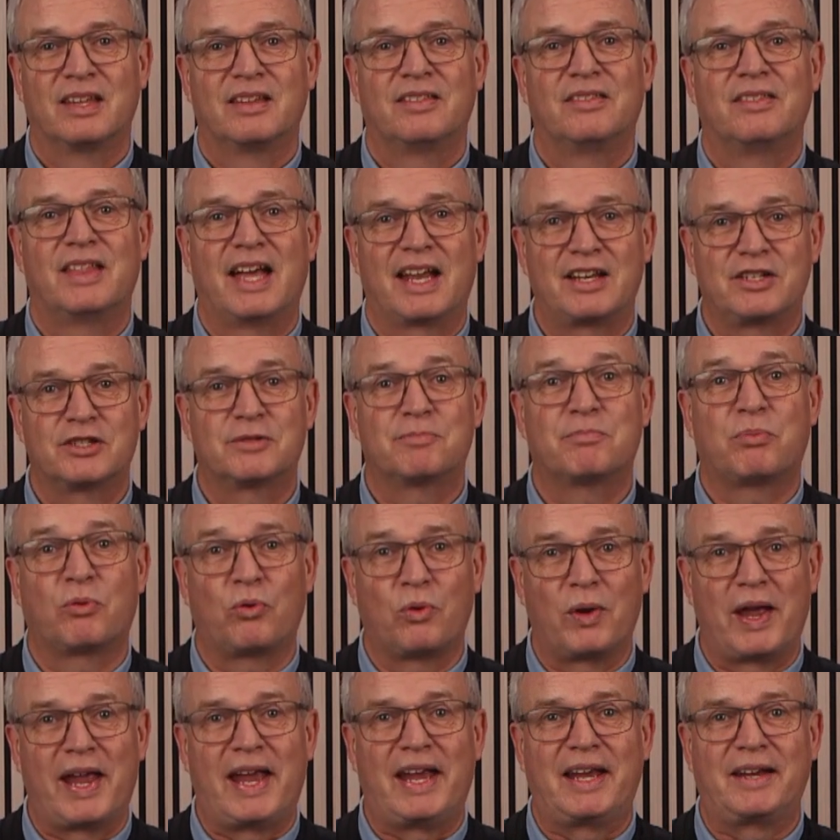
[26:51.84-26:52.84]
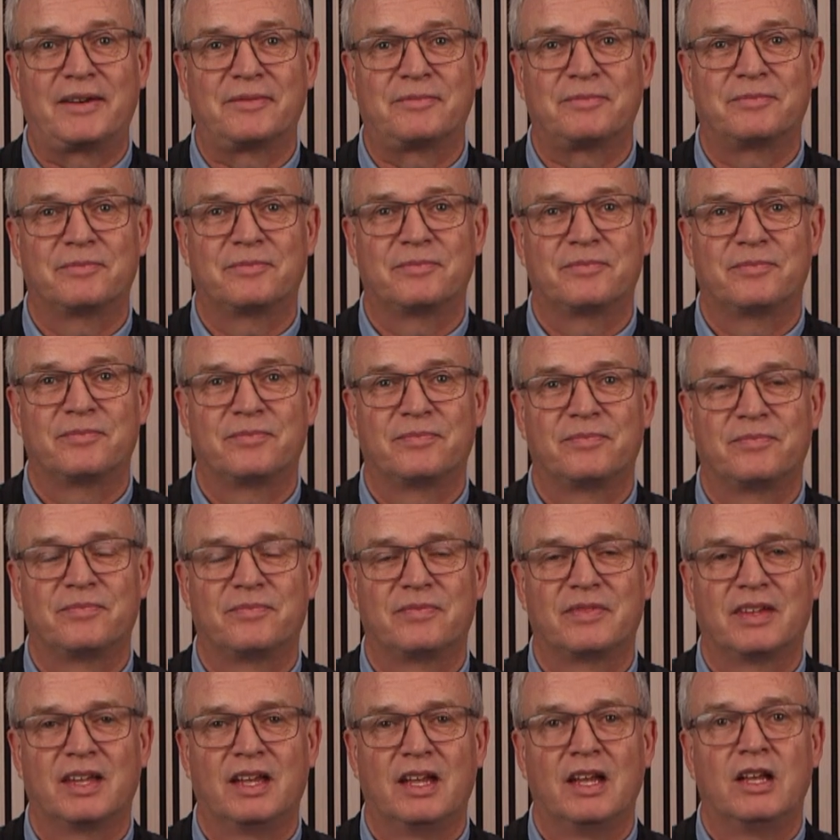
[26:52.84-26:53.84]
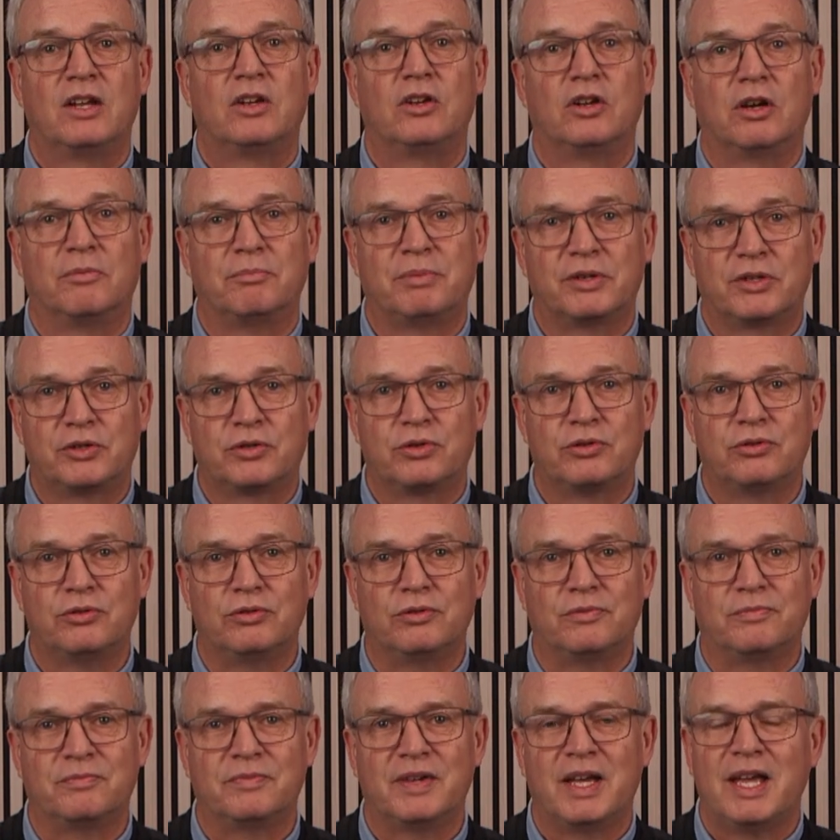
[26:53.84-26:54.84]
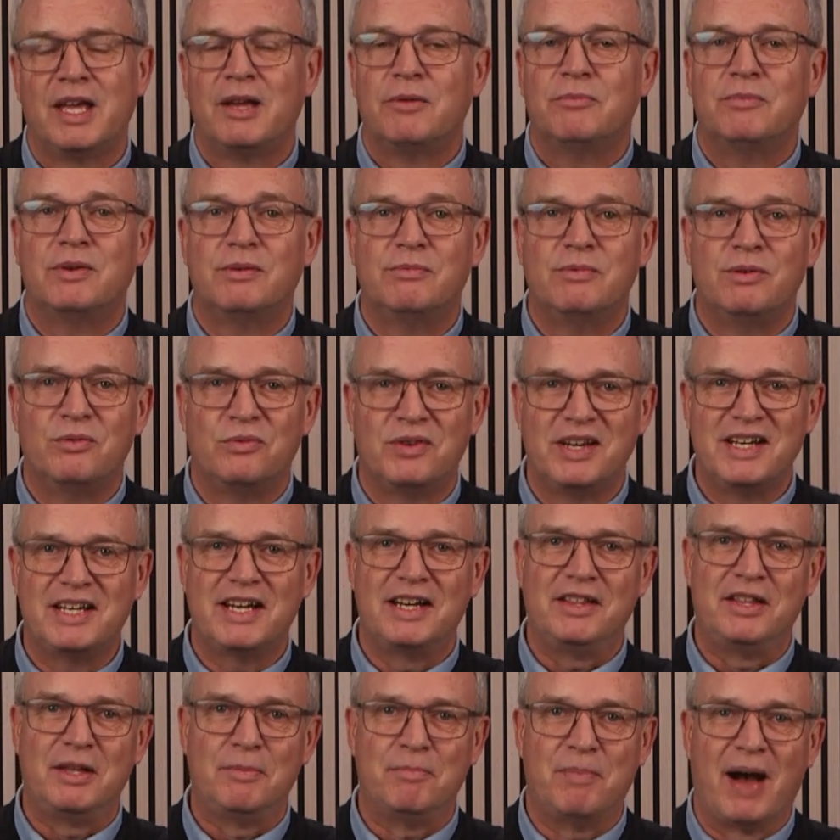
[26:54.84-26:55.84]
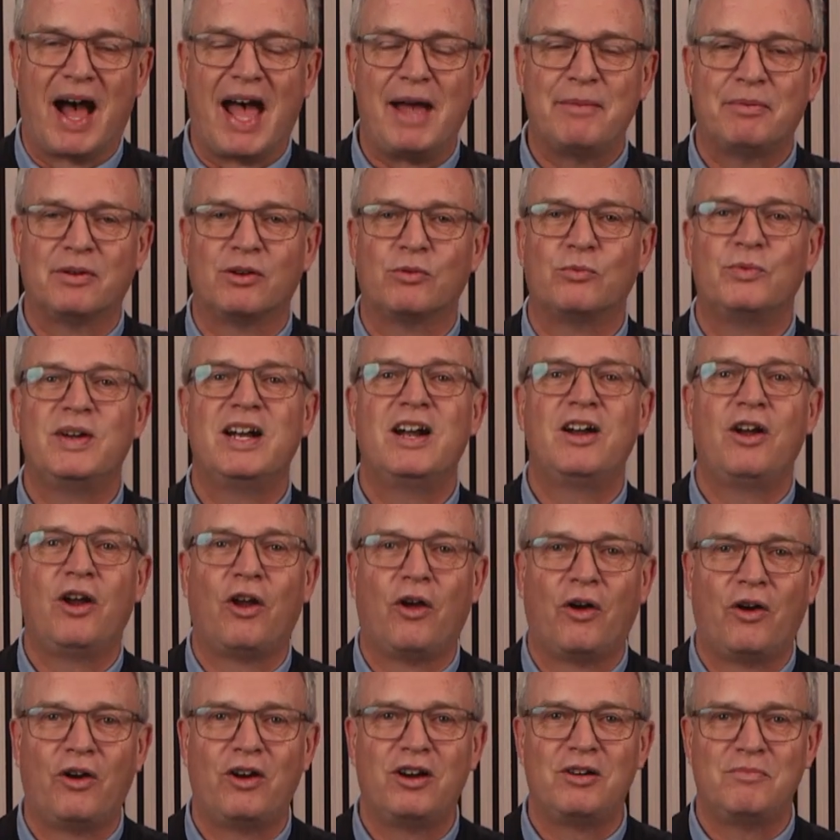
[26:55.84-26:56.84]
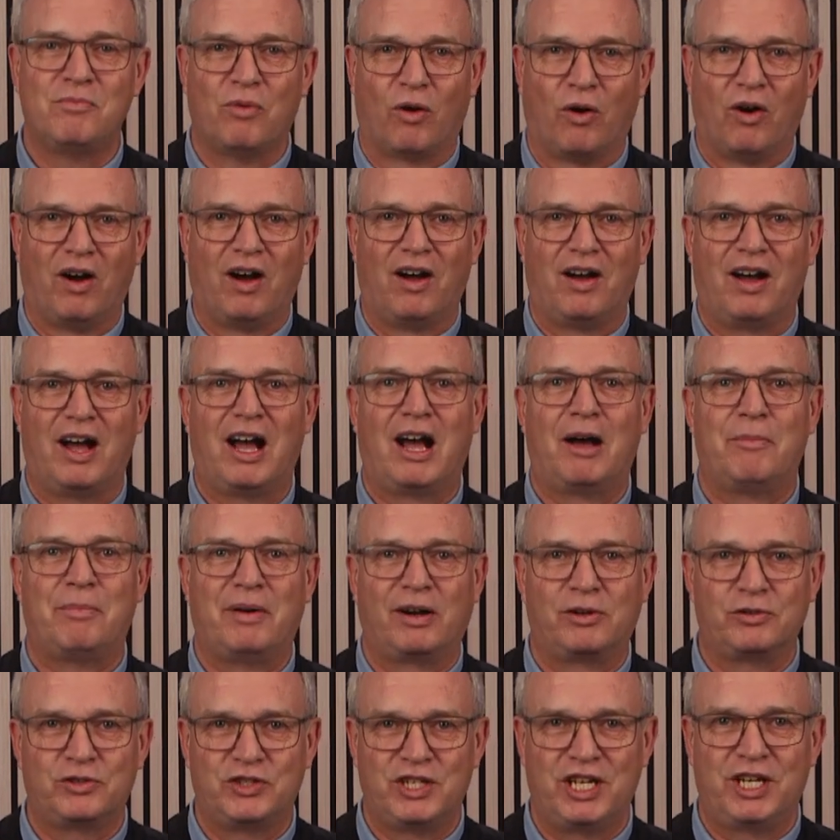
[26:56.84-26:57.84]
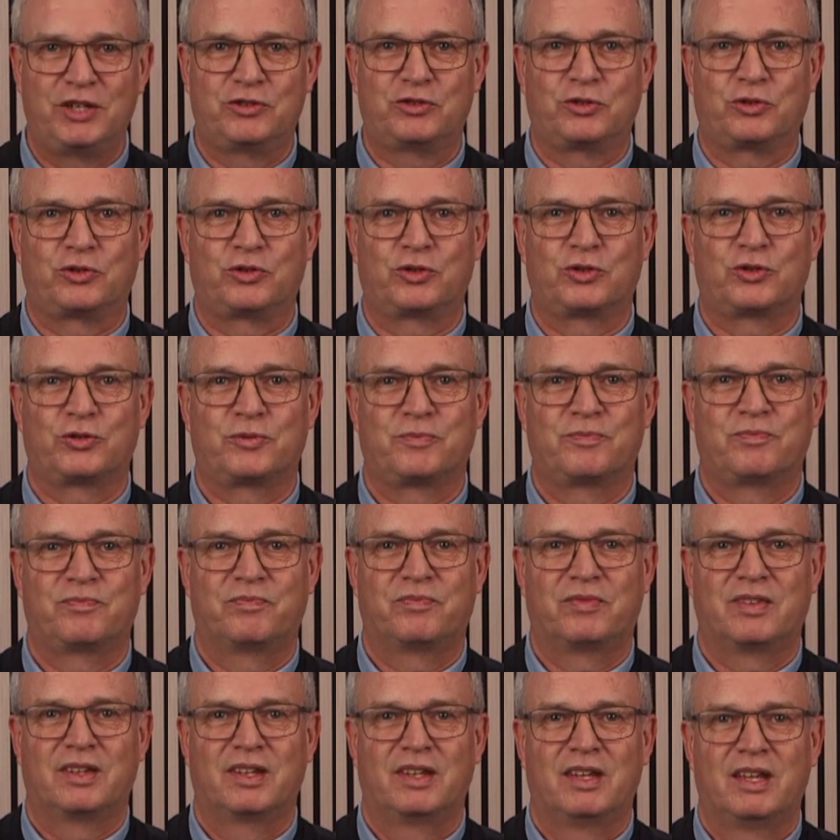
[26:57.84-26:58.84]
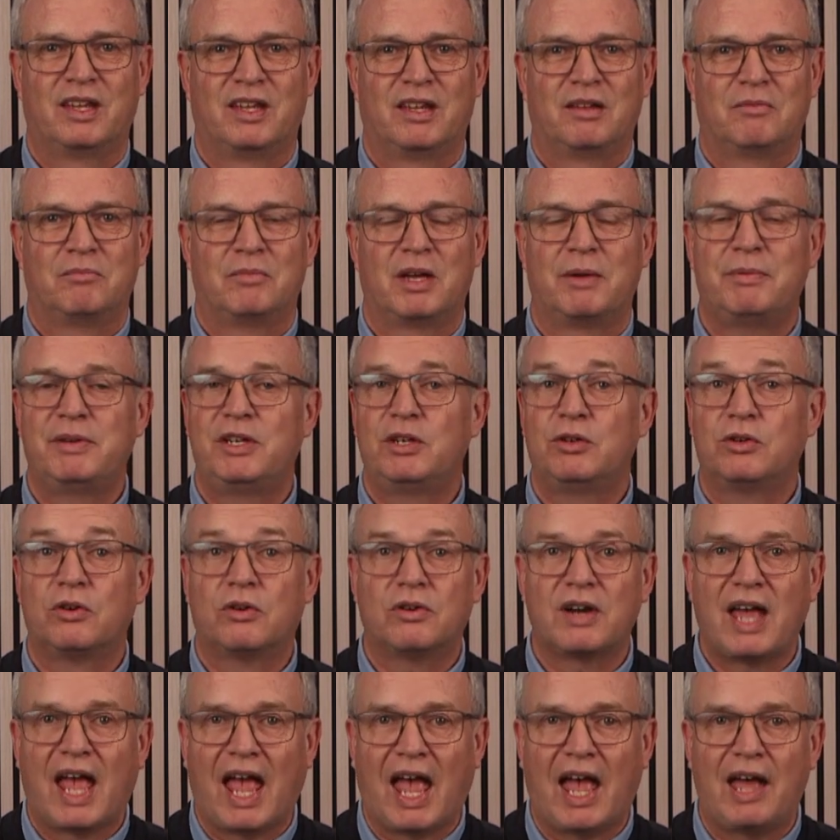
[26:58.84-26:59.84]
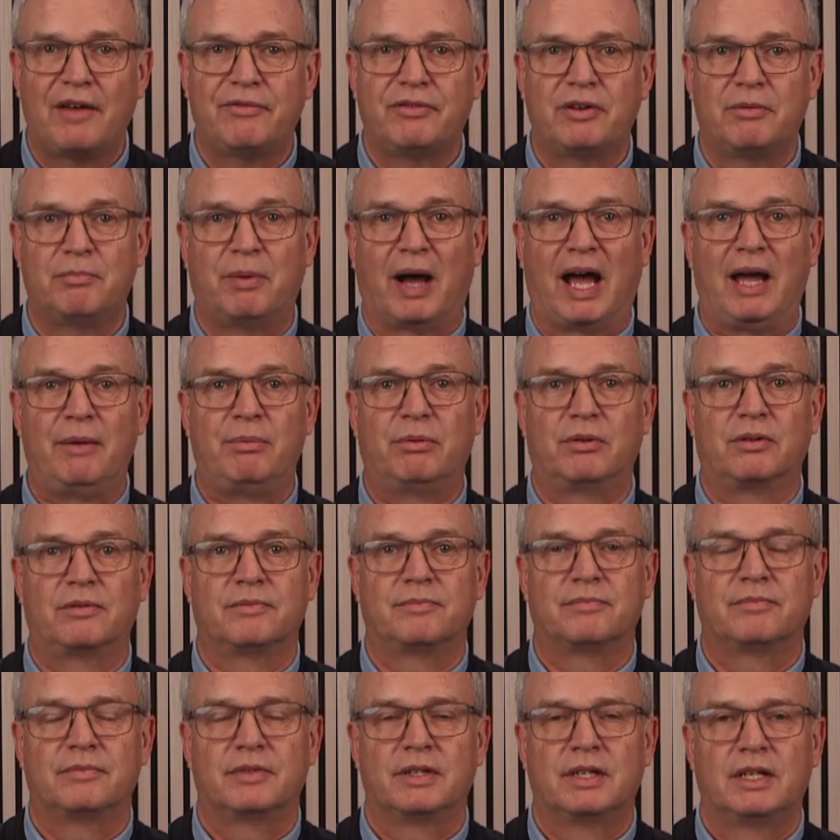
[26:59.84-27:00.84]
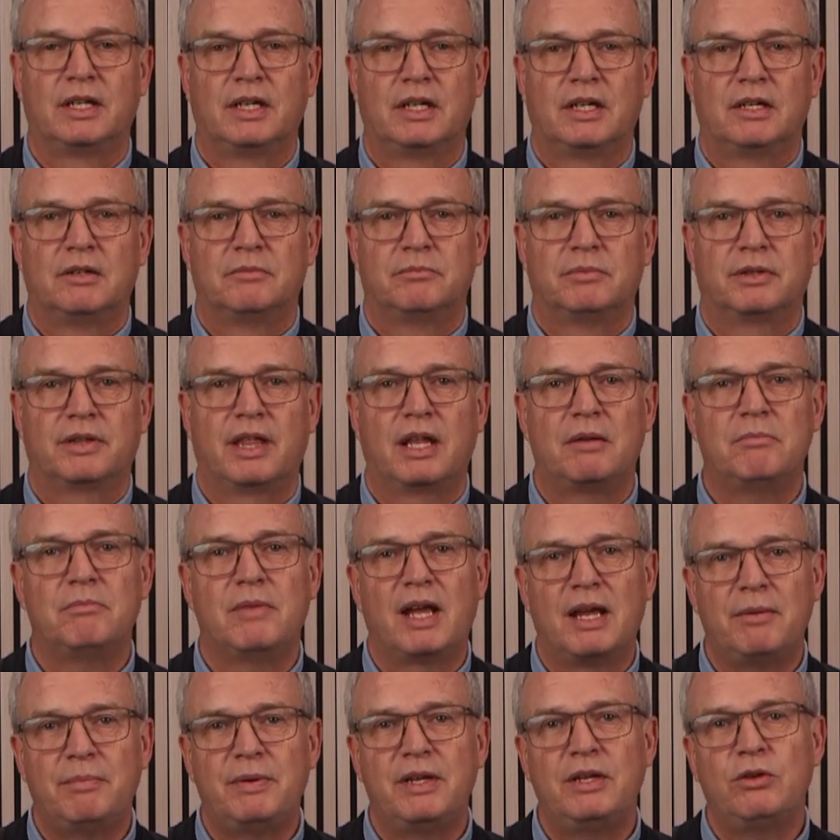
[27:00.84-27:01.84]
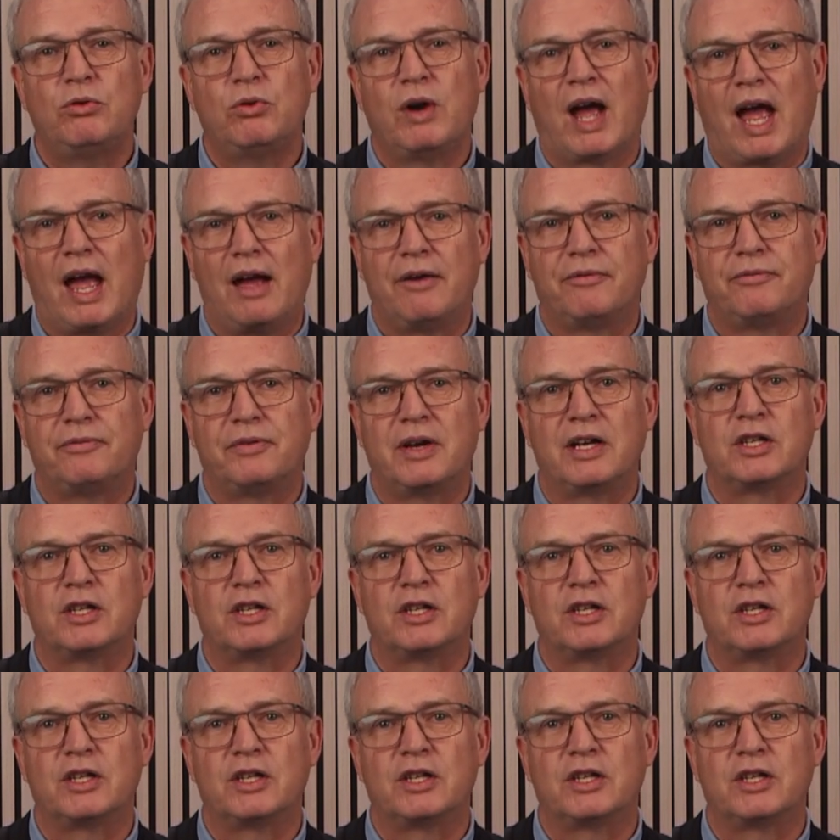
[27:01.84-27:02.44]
That's praying. Number two, when we read in the Bible, we learn more about Jesus. Maybe you don't have a Bible, but then maybe you have a